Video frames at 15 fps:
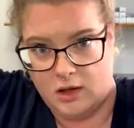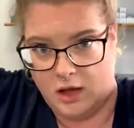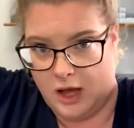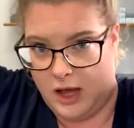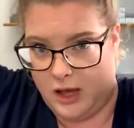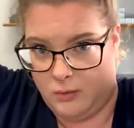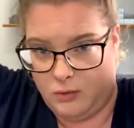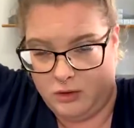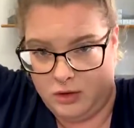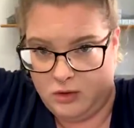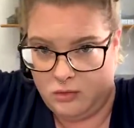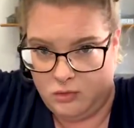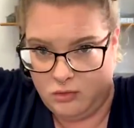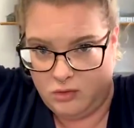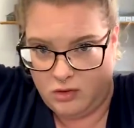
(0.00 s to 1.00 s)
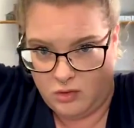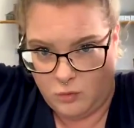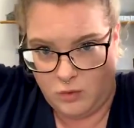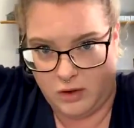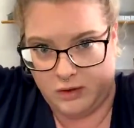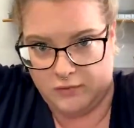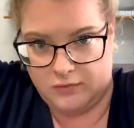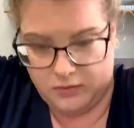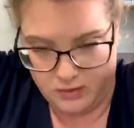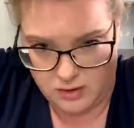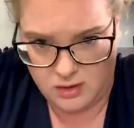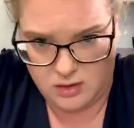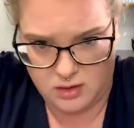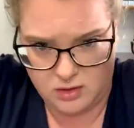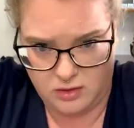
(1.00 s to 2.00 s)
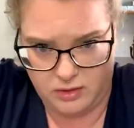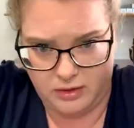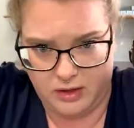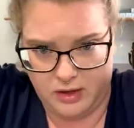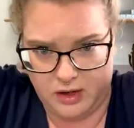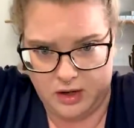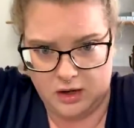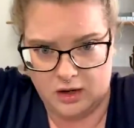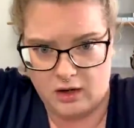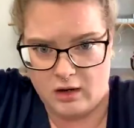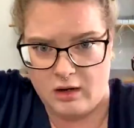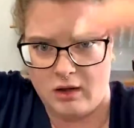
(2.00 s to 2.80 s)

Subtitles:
I will use one of these clear